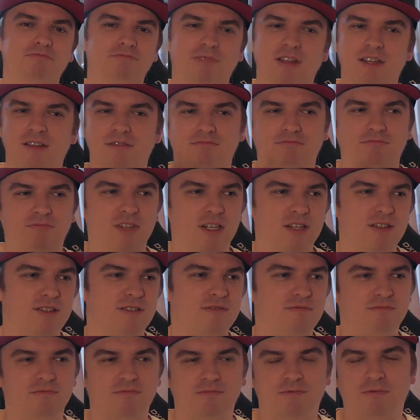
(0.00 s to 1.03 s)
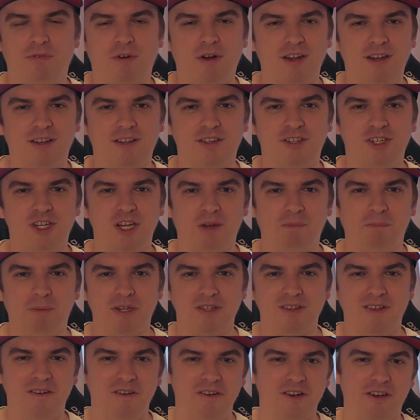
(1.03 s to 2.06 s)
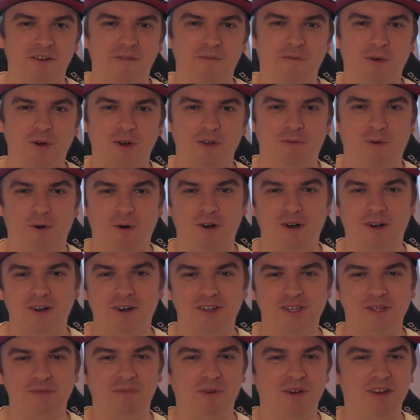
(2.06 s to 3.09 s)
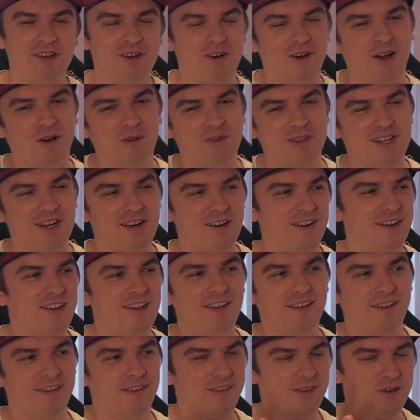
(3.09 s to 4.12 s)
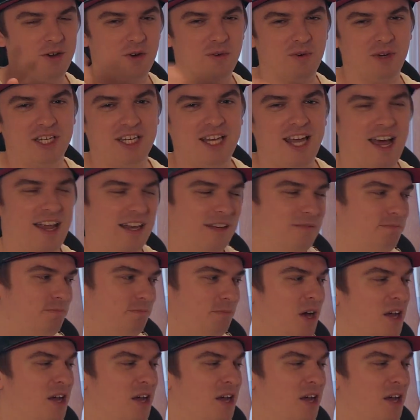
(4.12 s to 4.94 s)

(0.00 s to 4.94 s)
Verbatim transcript: then just find the cheapest 144Hz monitor out there and go with that.